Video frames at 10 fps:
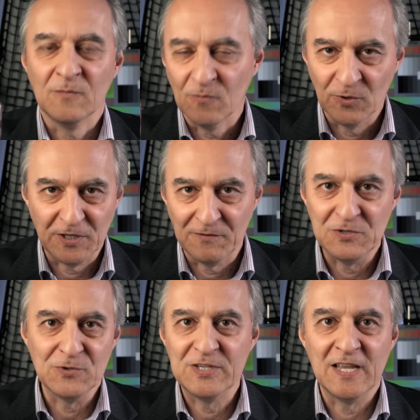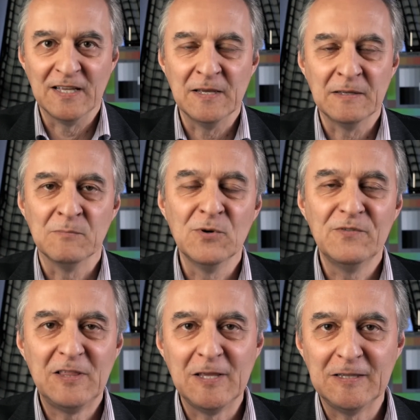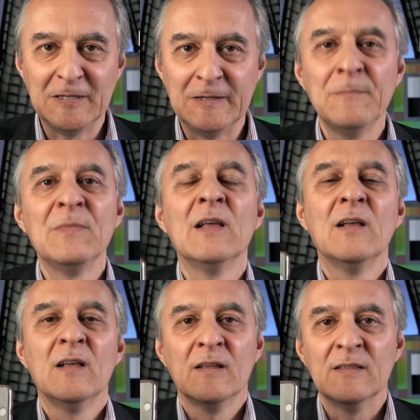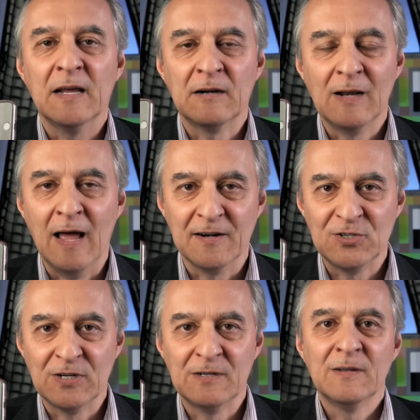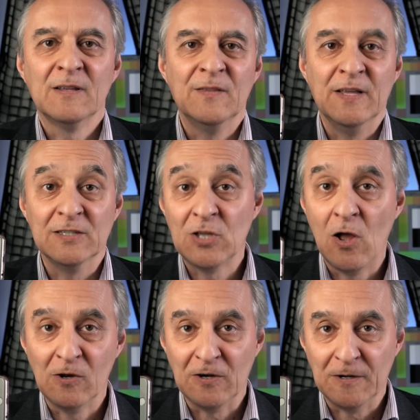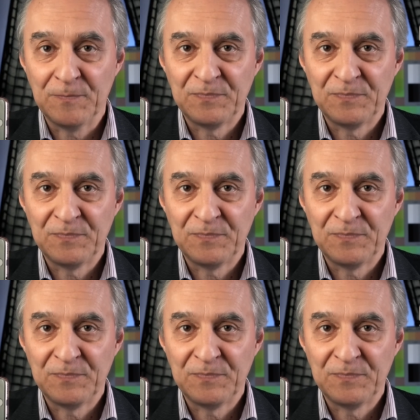whatever you see at the movie theater, they are larger than taller.